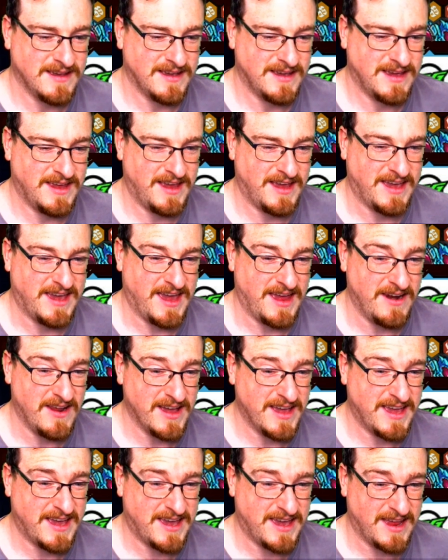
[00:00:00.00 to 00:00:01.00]
Can I
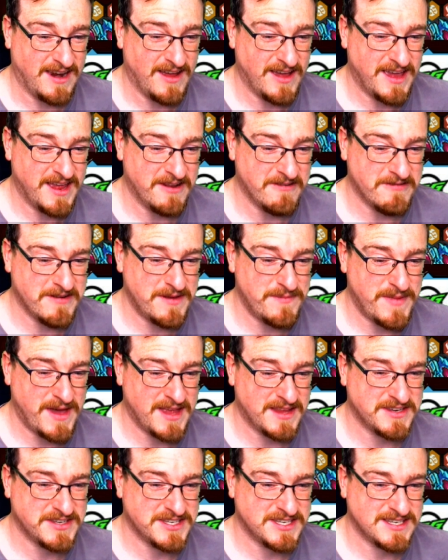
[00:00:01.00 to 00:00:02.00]
get a
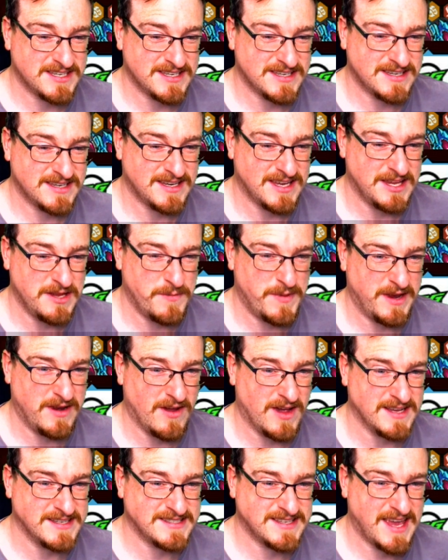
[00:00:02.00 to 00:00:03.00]
rematch? Can you be
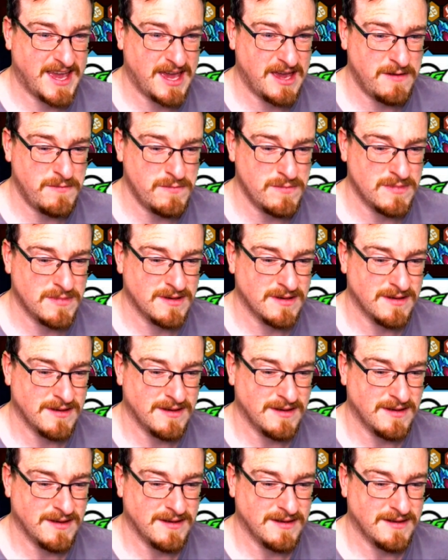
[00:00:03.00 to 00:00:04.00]
nice, game,
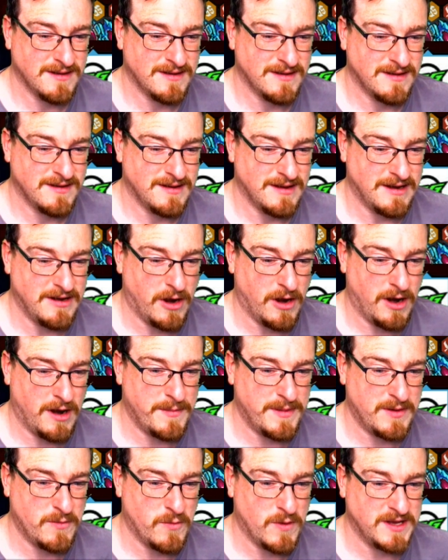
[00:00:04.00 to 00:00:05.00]
and not let
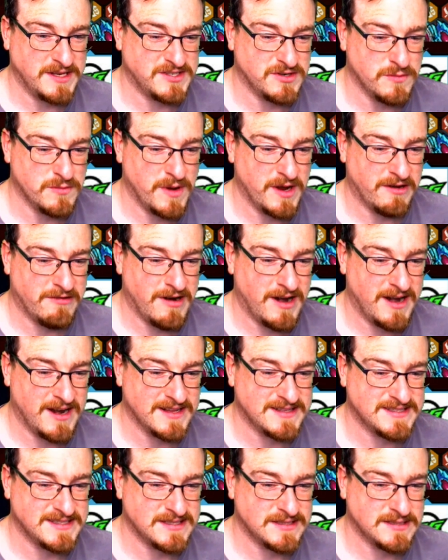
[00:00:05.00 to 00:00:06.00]
me waste all my
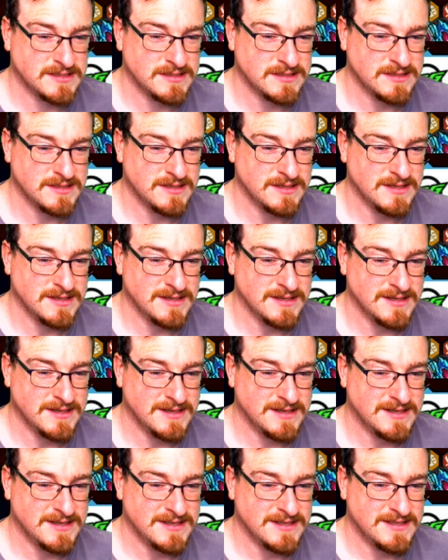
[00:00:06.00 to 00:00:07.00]
credits
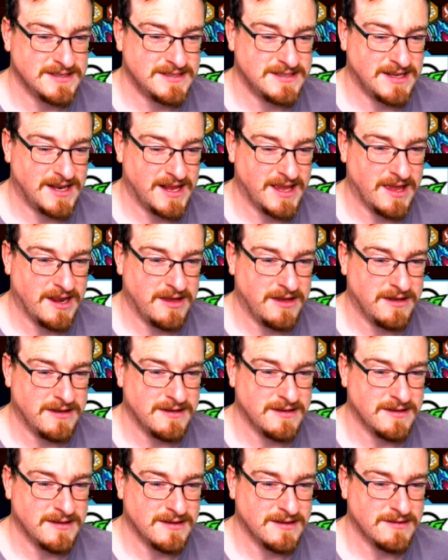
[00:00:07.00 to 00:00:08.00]
till I get a
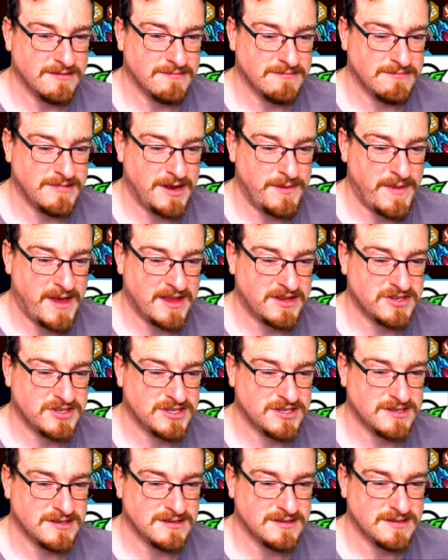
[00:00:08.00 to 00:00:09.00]

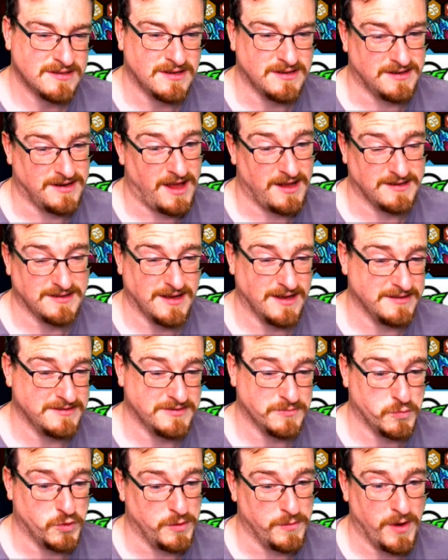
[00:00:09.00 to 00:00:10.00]
rematch? I'd like to. I
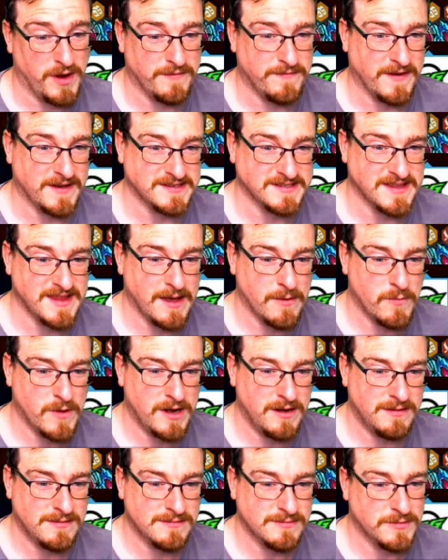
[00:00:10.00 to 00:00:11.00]
wouldn't mind facing that
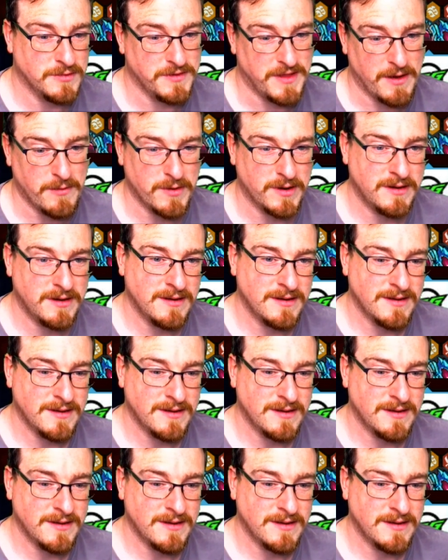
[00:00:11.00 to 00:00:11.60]
one or that one.